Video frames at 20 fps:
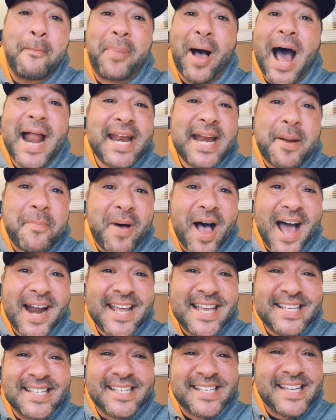Body to
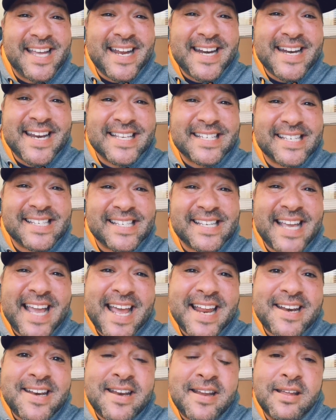body, skin to
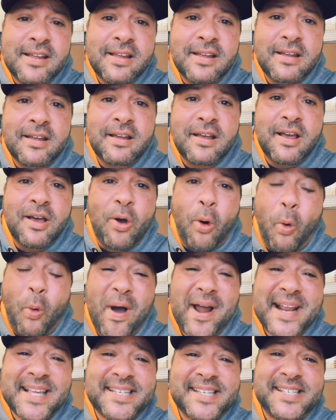skin.
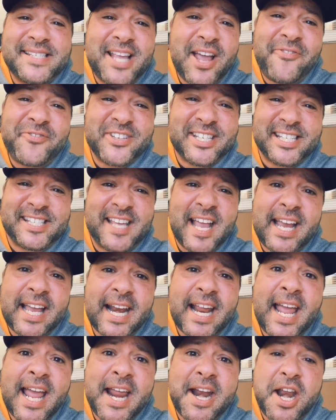When it's stiff, stick
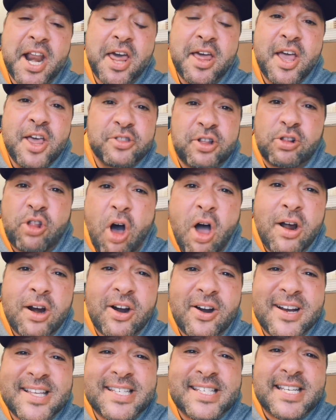it in. The
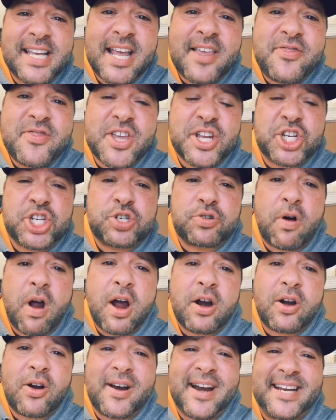longer it's in, the
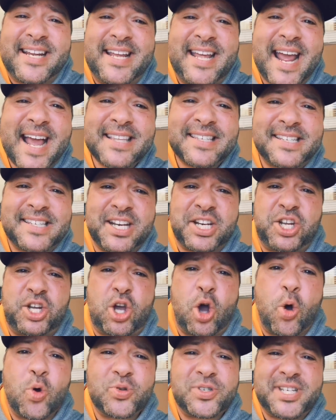stronger it gets. It
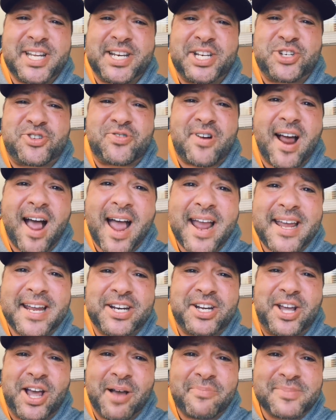goes in dry
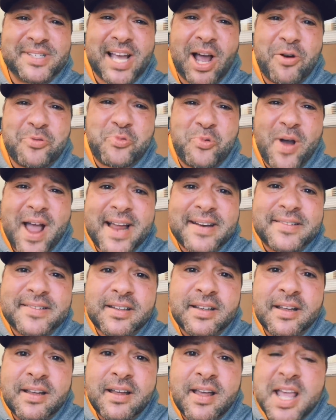and comes out
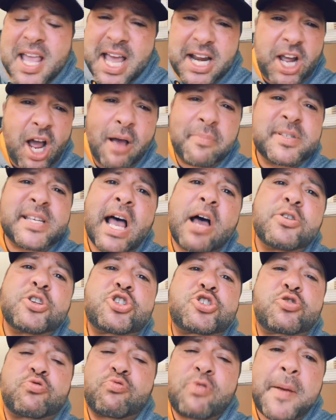wet. It comes
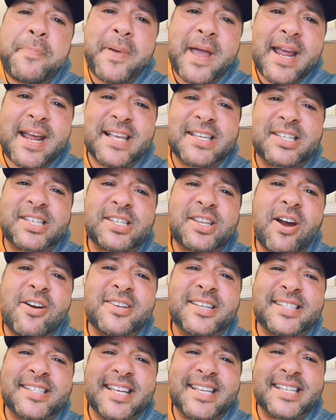out dripping and
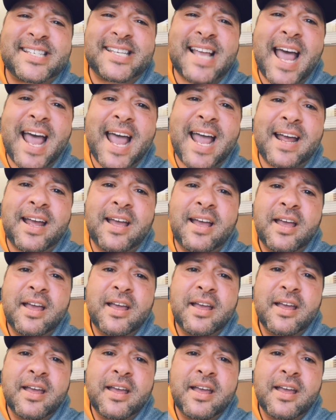starts to sag.